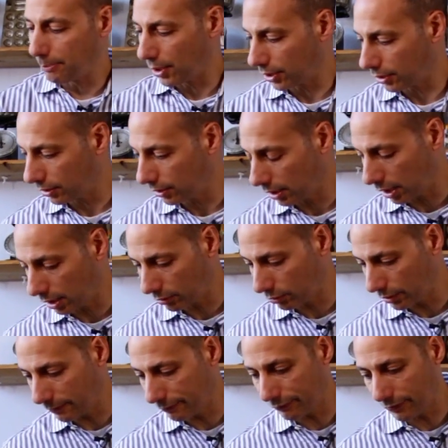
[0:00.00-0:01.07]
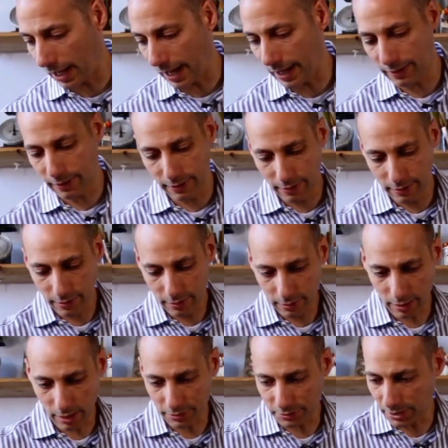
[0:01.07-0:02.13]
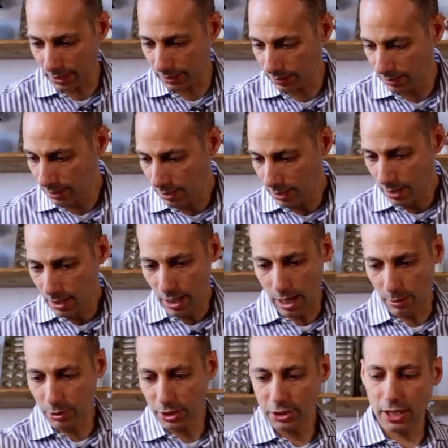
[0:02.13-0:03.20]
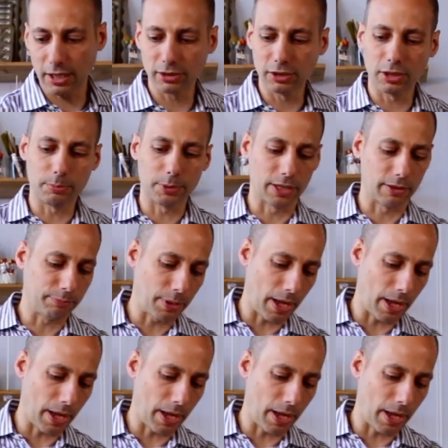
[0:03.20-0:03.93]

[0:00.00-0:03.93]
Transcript: butter cream fat content. We're going to take a little bit of